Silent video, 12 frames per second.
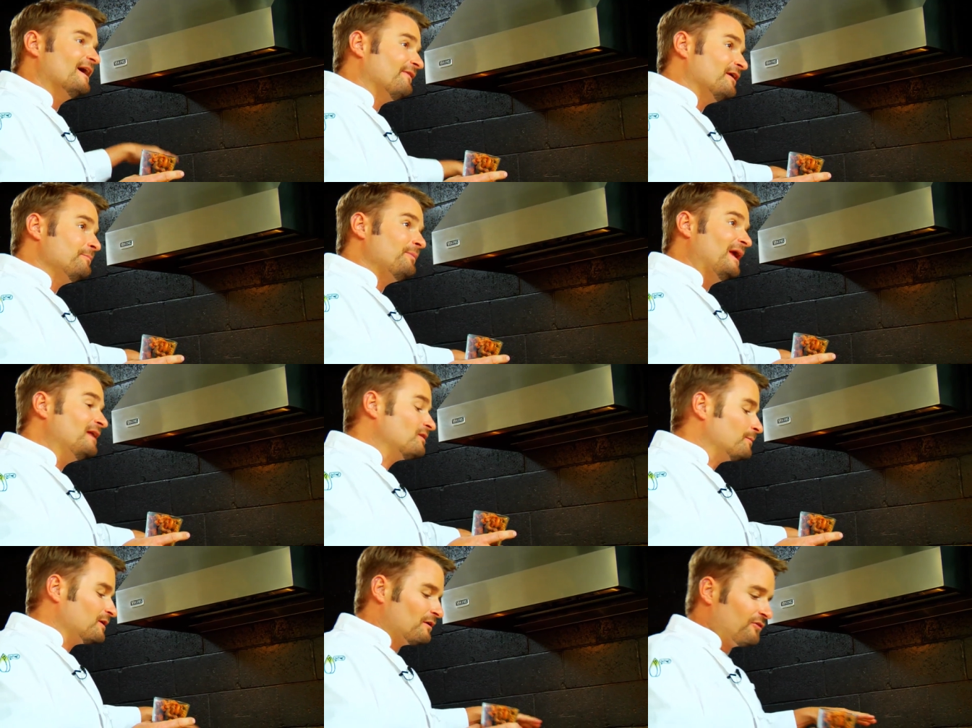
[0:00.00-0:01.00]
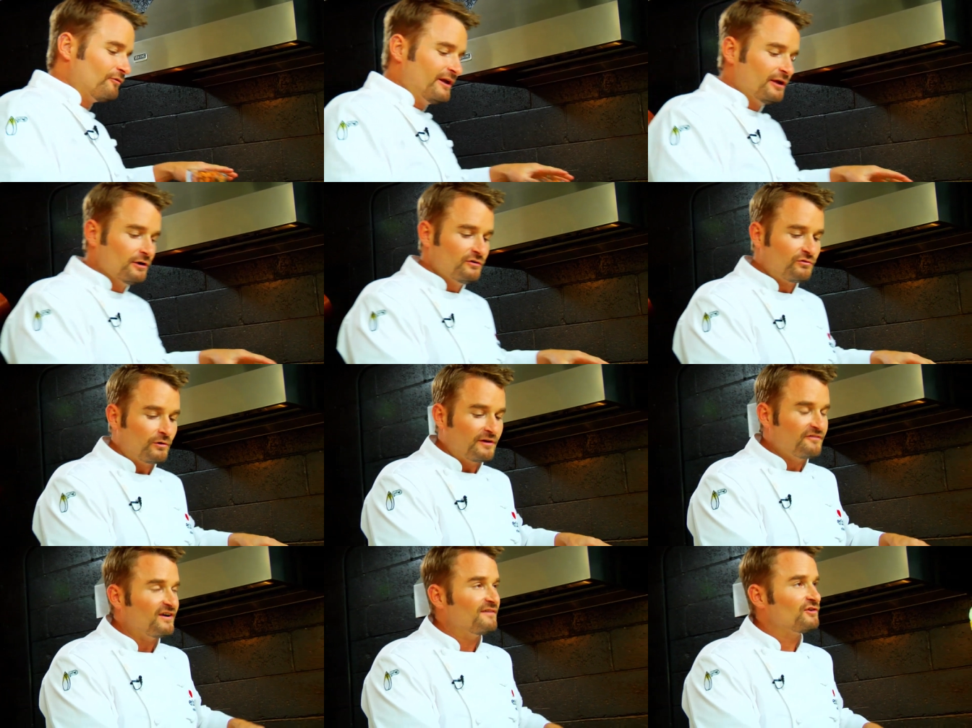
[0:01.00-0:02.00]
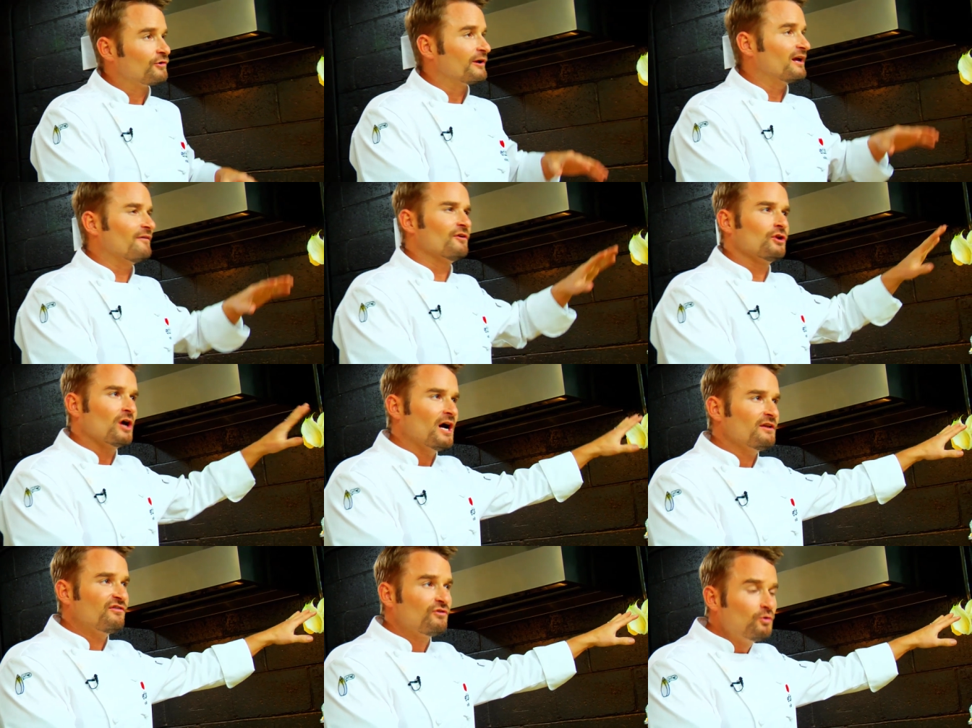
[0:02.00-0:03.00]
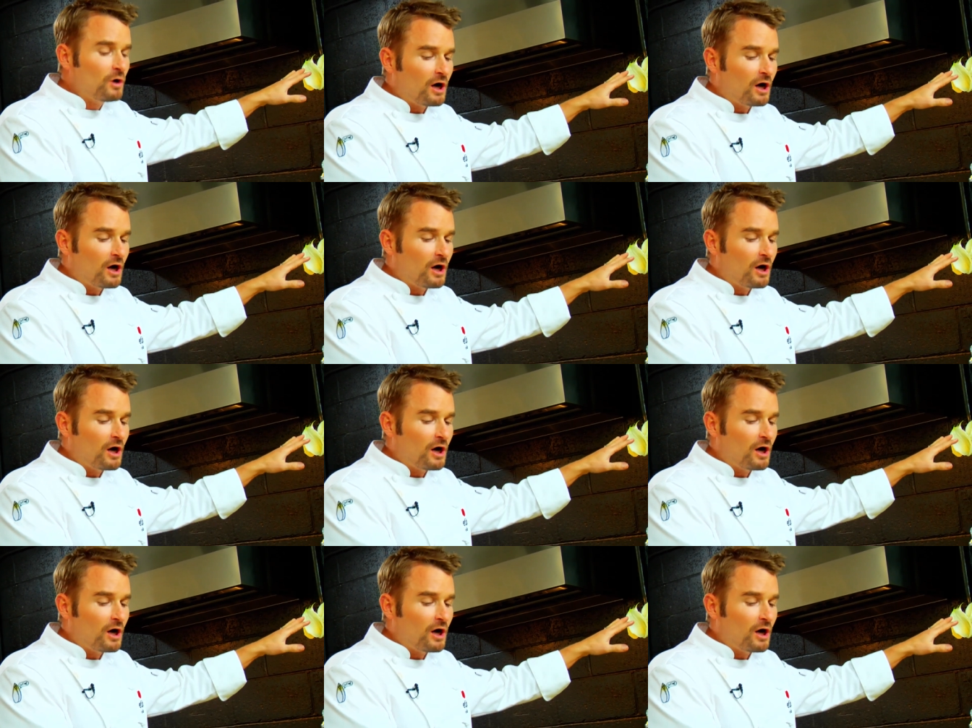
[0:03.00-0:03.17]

and then baked them in a 325 degree oven. Not too